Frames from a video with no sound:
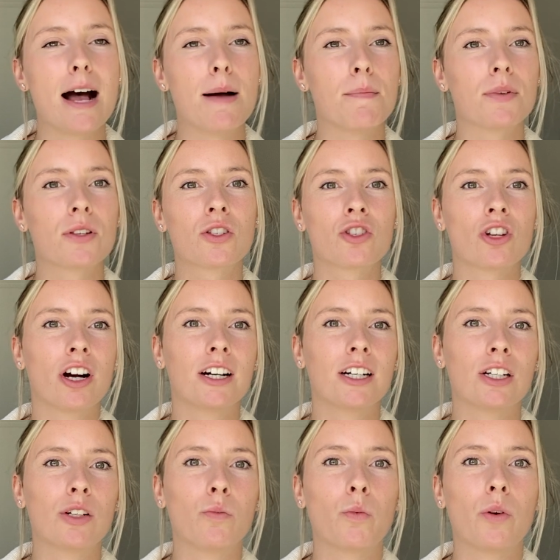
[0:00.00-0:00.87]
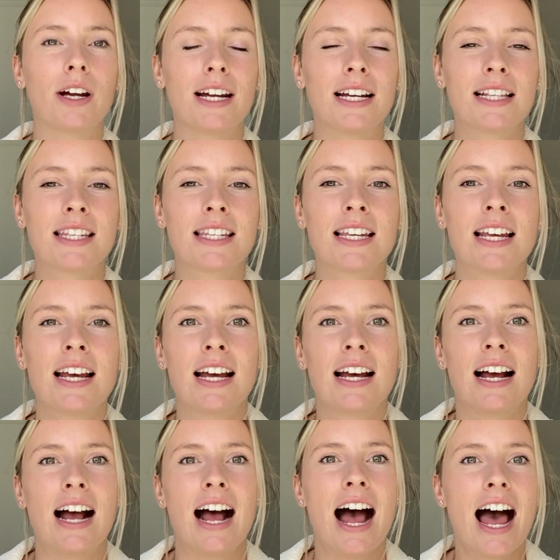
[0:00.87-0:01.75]
starting with
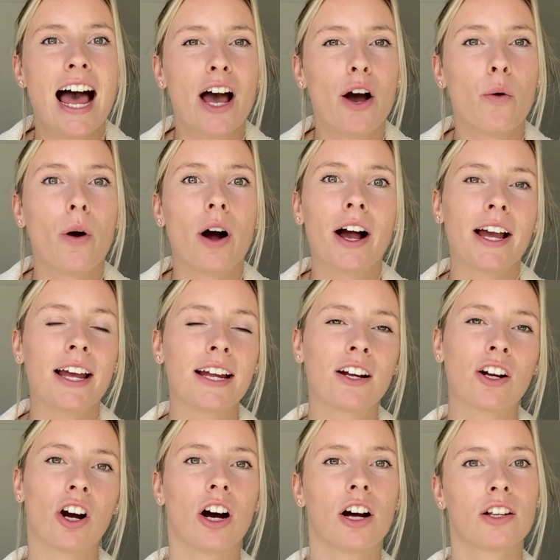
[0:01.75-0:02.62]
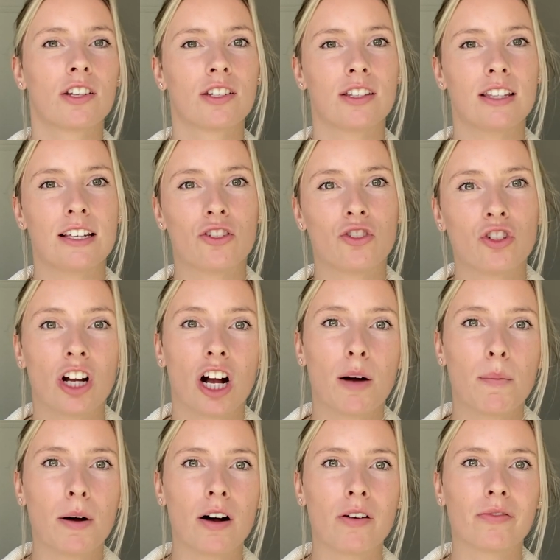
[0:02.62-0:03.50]
how I got this
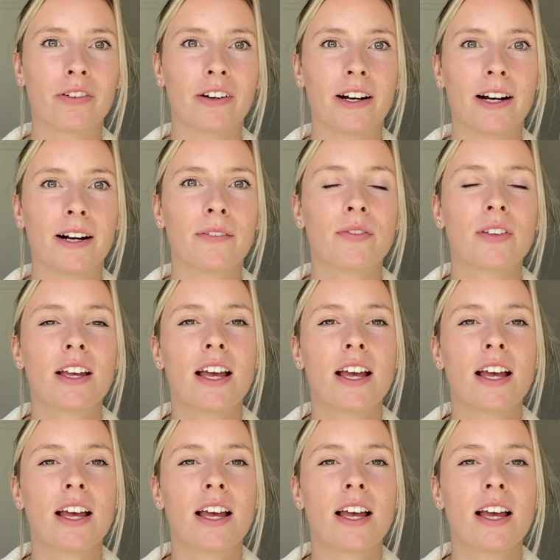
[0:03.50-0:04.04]
job offer,